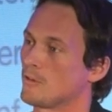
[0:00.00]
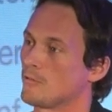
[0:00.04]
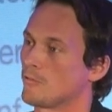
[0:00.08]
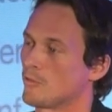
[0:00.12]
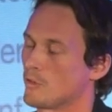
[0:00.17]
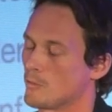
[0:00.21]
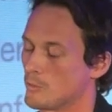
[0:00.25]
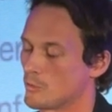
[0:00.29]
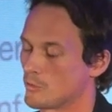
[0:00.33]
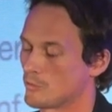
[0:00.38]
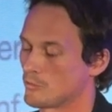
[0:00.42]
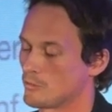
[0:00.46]

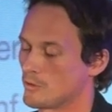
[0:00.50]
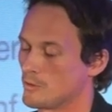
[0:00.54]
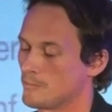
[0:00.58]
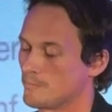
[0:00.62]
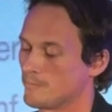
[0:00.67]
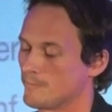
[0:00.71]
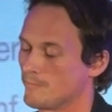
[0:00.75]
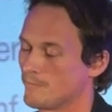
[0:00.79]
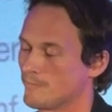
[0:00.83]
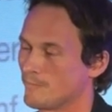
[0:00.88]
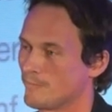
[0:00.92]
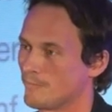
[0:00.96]
the
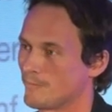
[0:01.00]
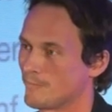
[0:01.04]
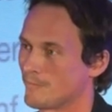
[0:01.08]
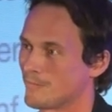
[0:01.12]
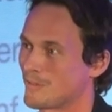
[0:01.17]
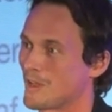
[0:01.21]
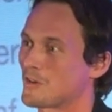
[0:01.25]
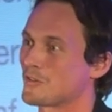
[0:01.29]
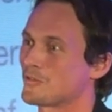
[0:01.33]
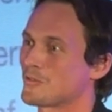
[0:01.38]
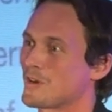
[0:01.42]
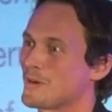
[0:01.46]
boardroom.
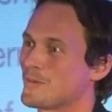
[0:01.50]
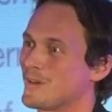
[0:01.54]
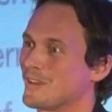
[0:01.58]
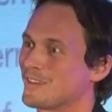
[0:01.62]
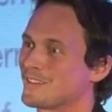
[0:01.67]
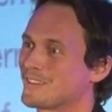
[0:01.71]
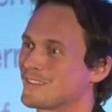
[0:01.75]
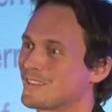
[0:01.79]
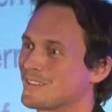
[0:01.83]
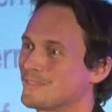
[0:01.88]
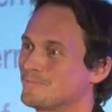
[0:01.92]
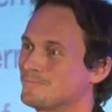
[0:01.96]
Thanks very
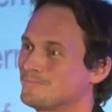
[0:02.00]
much.